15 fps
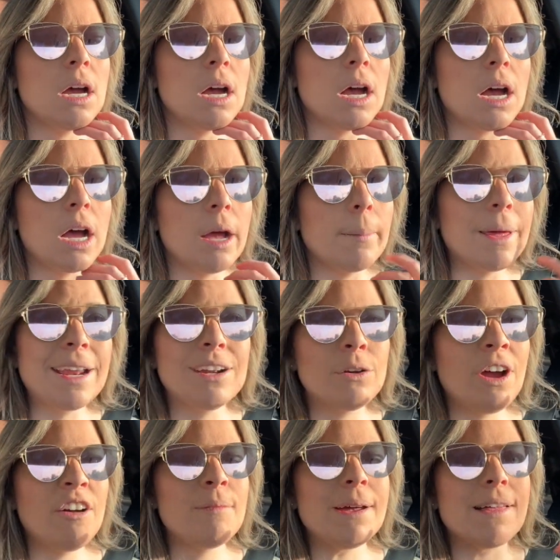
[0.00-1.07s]
And I
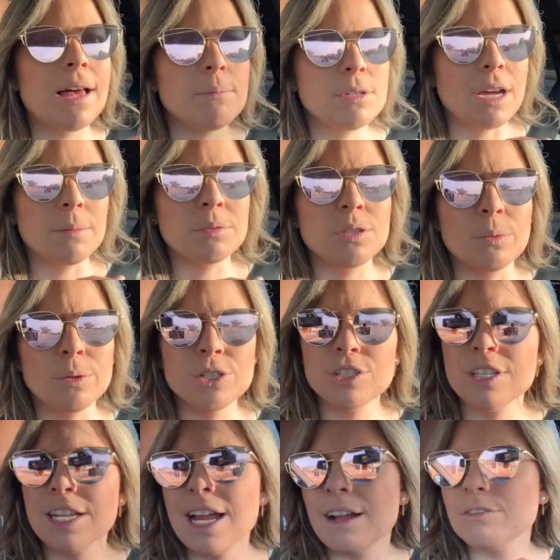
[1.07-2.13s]
don't have my laptop, so we're
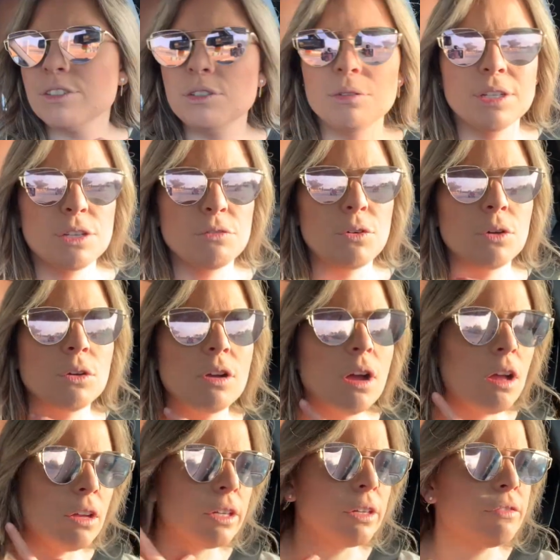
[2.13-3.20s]
just going to have to do like a phone
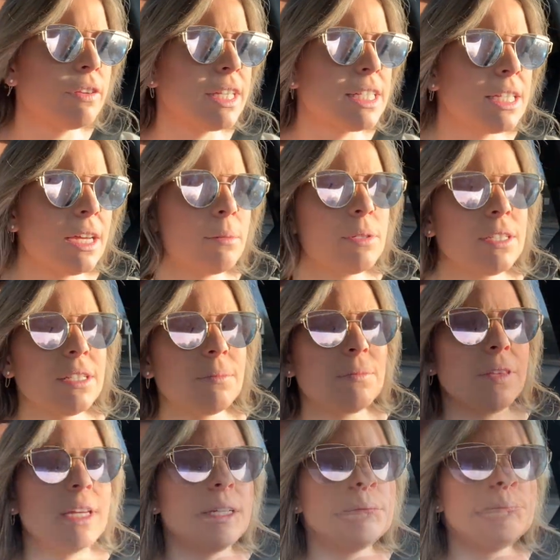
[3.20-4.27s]
call or a FaceTime or
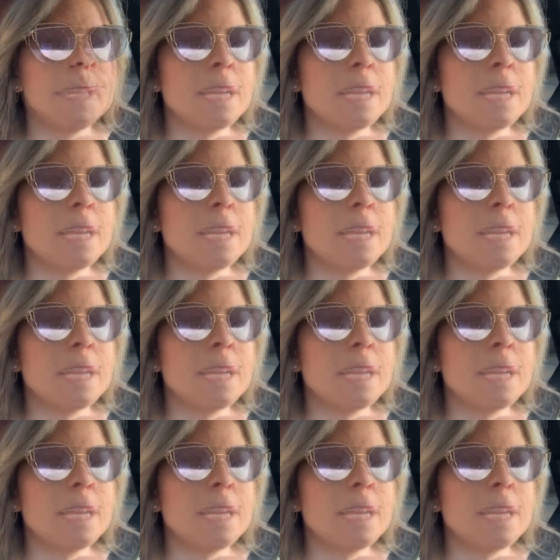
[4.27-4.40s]
something.